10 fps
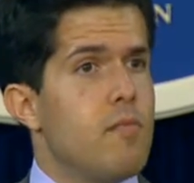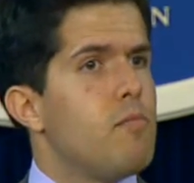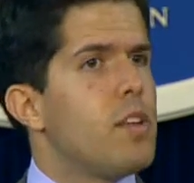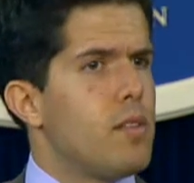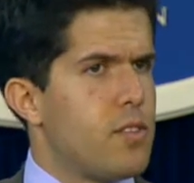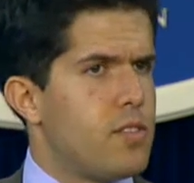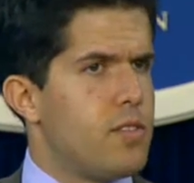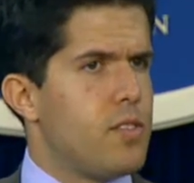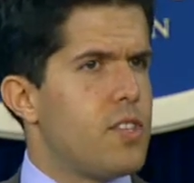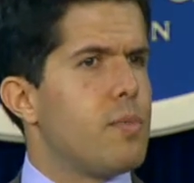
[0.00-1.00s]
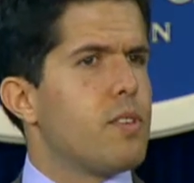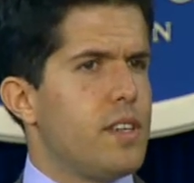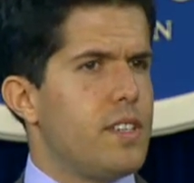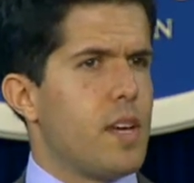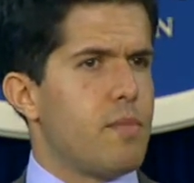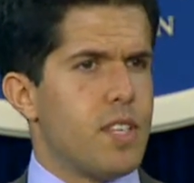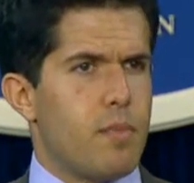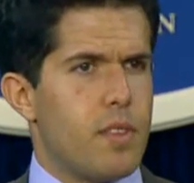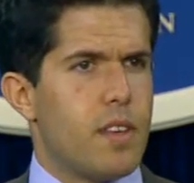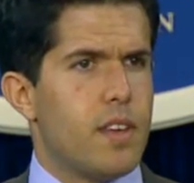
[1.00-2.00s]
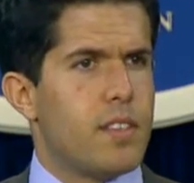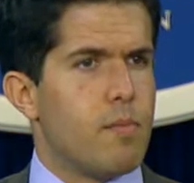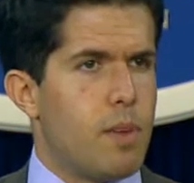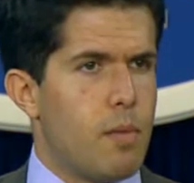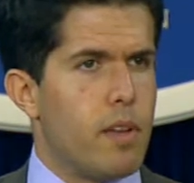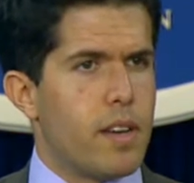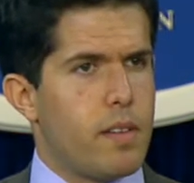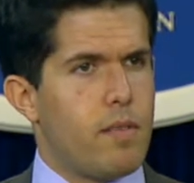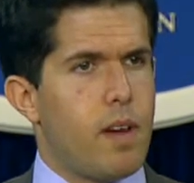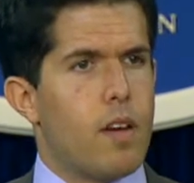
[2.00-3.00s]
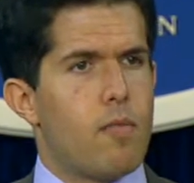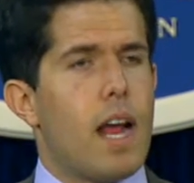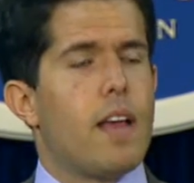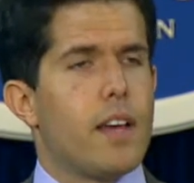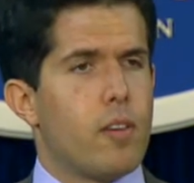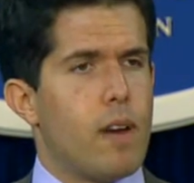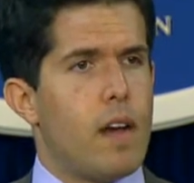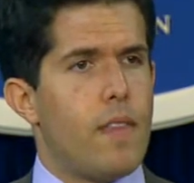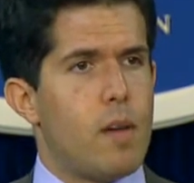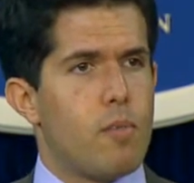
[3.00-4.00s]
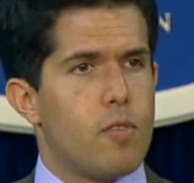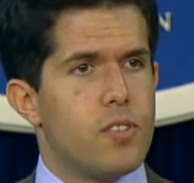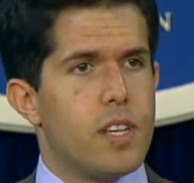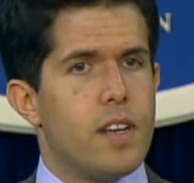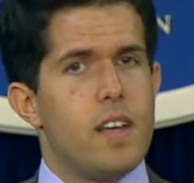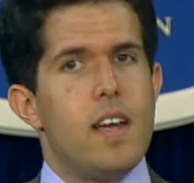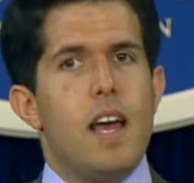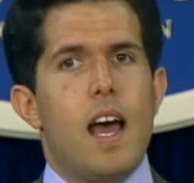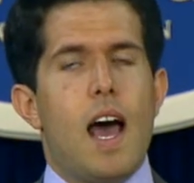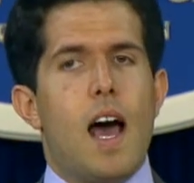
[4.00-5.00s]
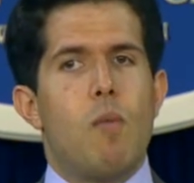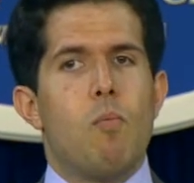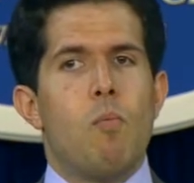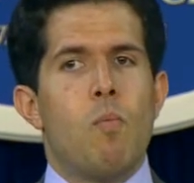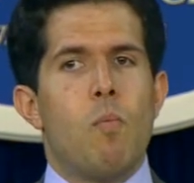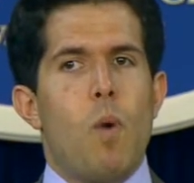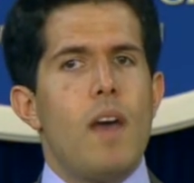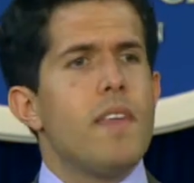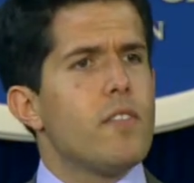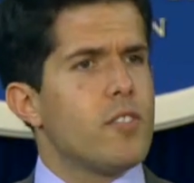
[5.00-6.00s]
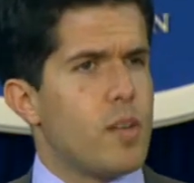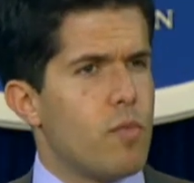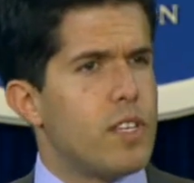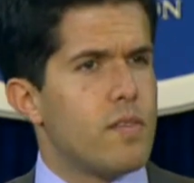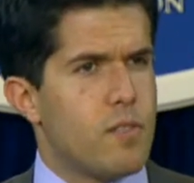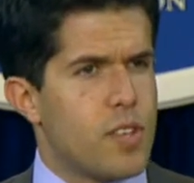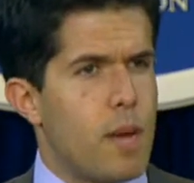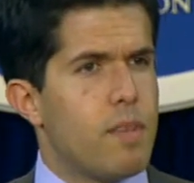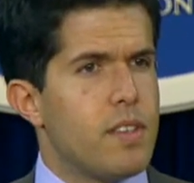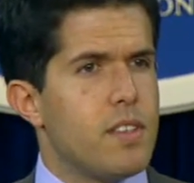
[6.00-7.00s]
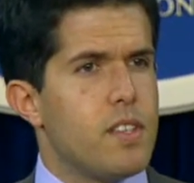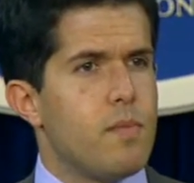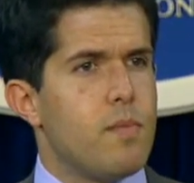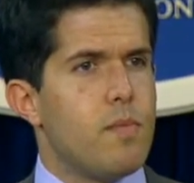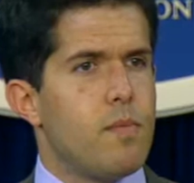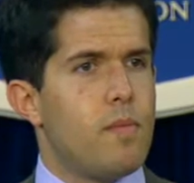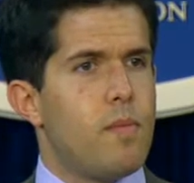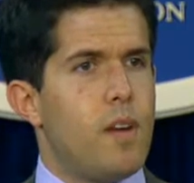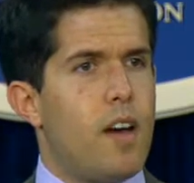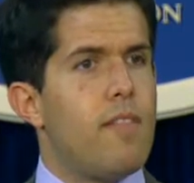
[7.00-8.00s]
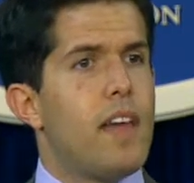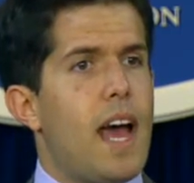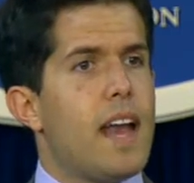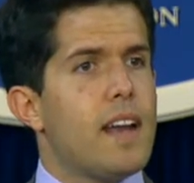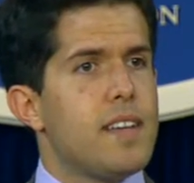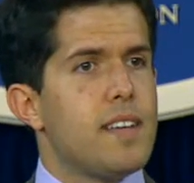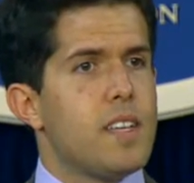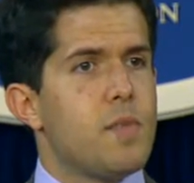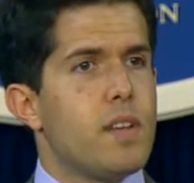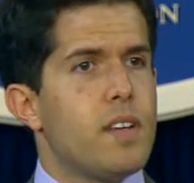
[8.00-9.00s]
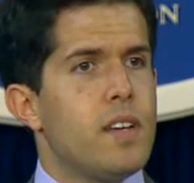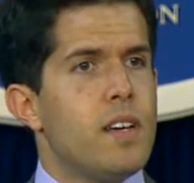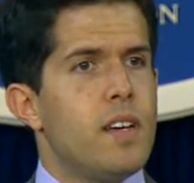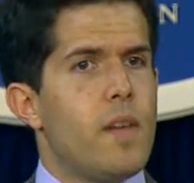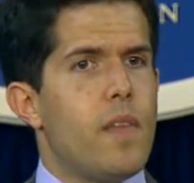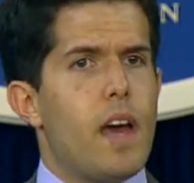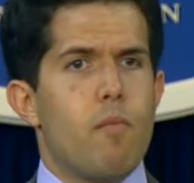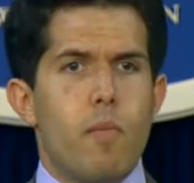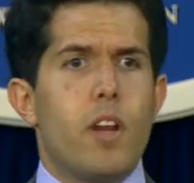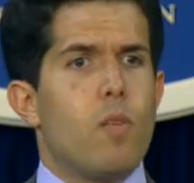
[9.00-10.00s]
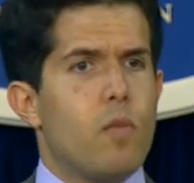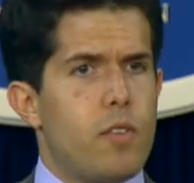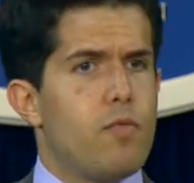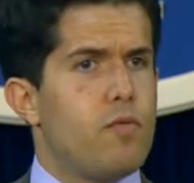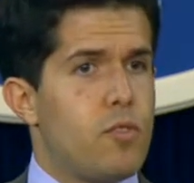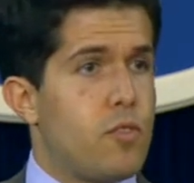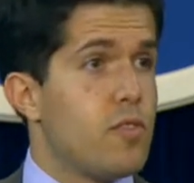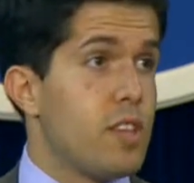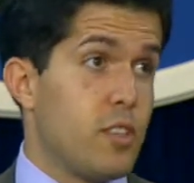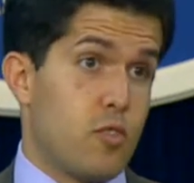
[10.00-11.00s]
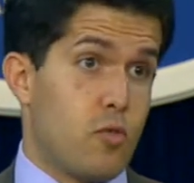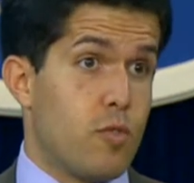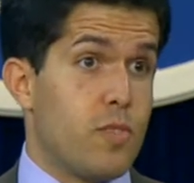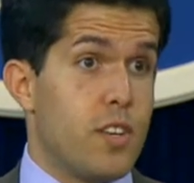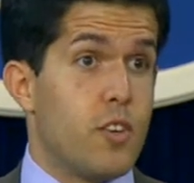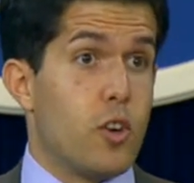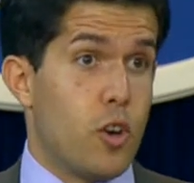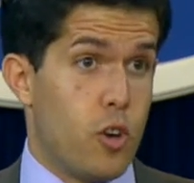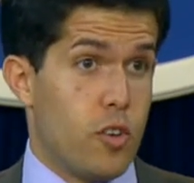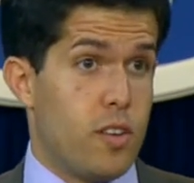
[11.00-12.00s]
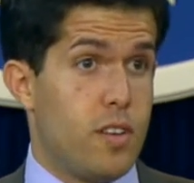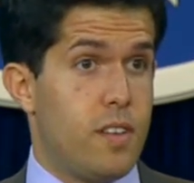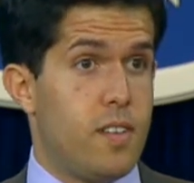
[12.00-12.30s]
there's typically some sympathy, some public rallying around that person. I think there's some reason for skepticism of that assessment that, certainly the storm didn't hurt